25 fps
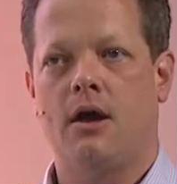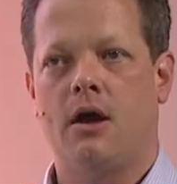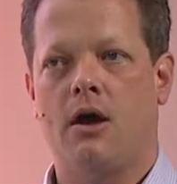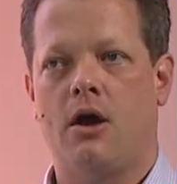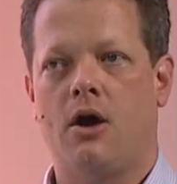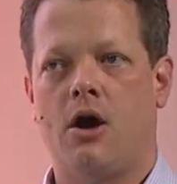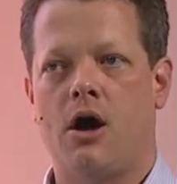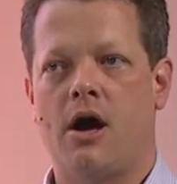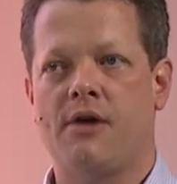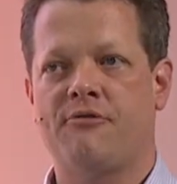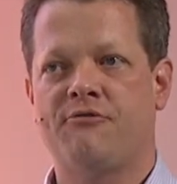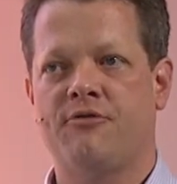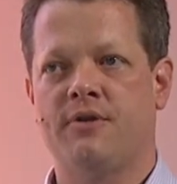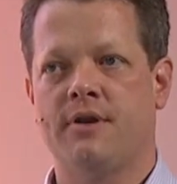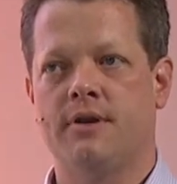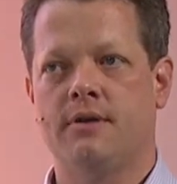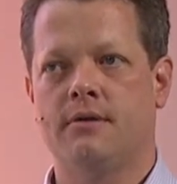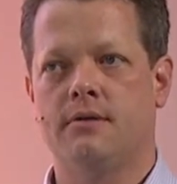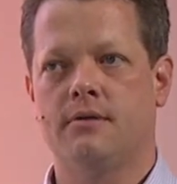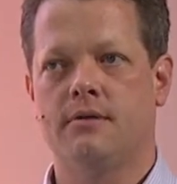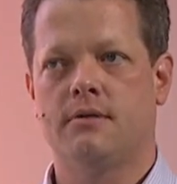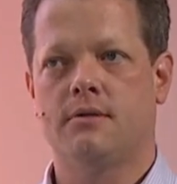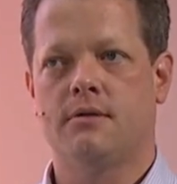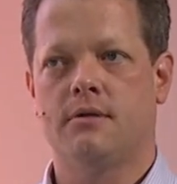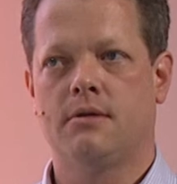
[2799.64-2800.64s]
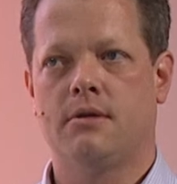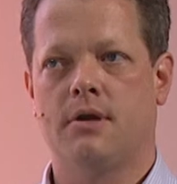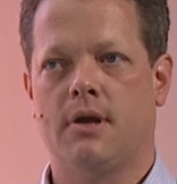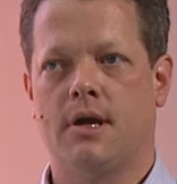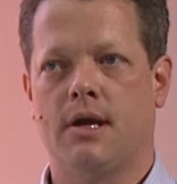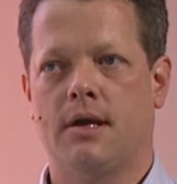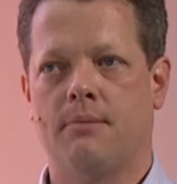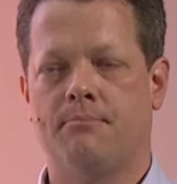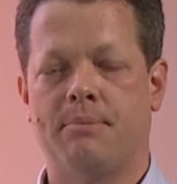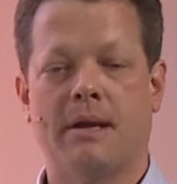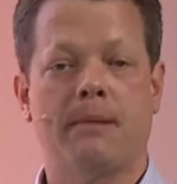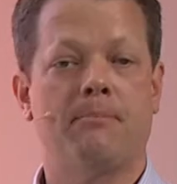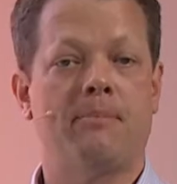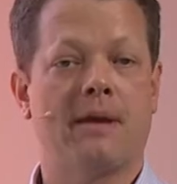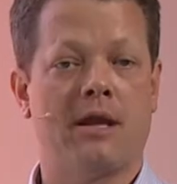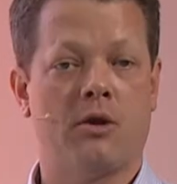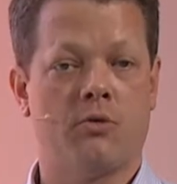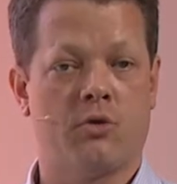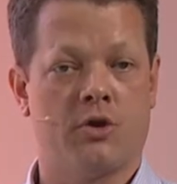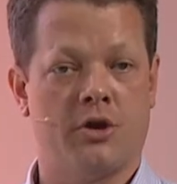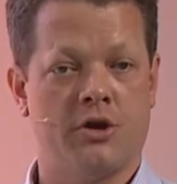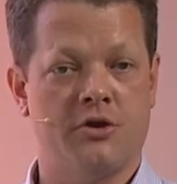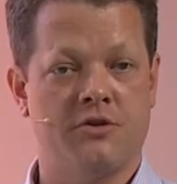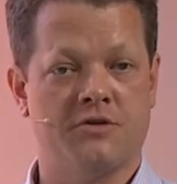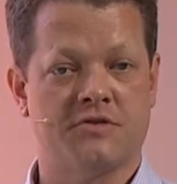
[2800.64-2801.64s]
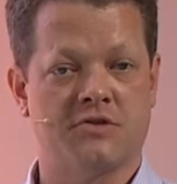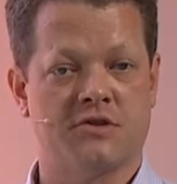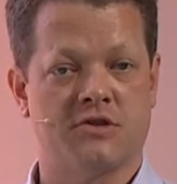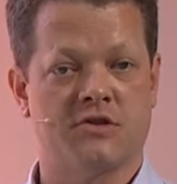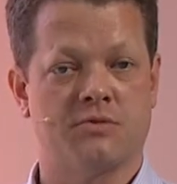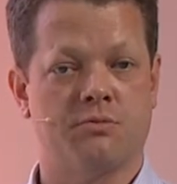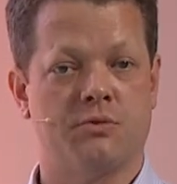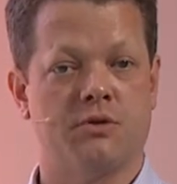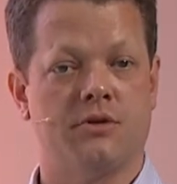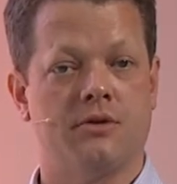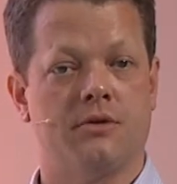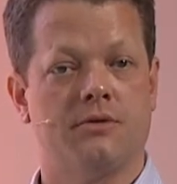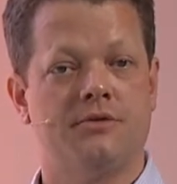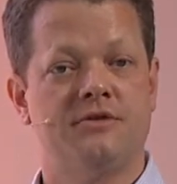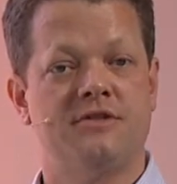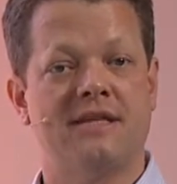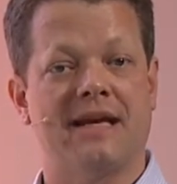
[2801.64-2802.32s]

often uh, big BigQuery users will